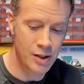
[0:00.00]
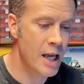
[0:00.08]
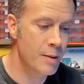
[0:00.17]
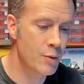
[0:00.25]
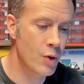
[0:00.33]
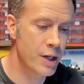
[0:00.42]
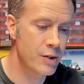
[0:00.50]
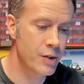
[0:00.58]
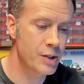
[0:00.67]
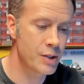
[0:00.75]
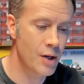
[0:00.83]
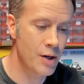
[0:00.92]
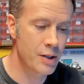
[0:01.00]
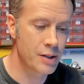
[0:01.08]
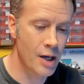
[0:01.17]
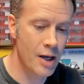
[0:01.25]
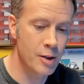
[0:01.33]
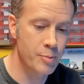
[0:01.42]
And I'm going to install this
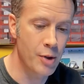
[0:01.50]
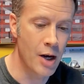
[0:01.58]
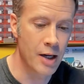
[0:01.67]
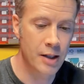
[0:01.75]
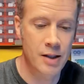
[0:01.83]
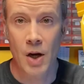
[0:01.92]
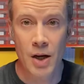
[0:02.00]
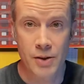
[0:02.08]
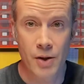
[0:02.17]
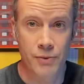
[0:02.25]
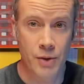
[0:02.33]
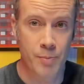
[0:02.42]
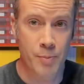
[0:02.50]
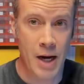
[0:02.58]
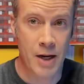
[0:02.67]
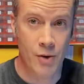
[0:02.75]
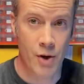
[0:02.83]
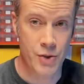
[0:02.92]
other product, also from
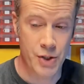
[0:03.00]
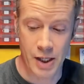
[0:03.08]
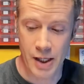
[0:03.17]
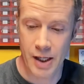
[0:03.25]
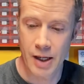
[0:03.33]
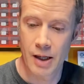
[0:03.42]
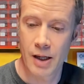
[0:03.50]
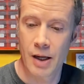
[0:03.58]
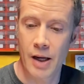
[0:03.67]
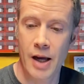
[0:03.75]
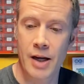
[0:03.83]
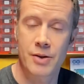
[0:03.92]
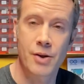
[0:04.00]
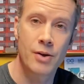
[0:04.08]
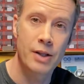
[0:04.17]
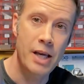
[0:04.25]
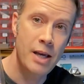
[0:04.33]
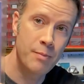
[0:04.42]
Microjig, and it's called
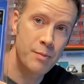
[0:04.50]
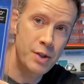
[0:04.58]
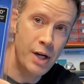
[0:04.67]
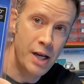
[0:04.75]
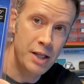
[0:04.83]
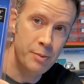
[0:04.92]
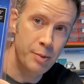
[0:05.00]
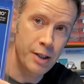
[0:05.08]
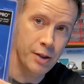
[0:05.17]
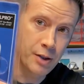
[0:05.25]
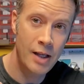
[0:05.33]
the MJ Splitter.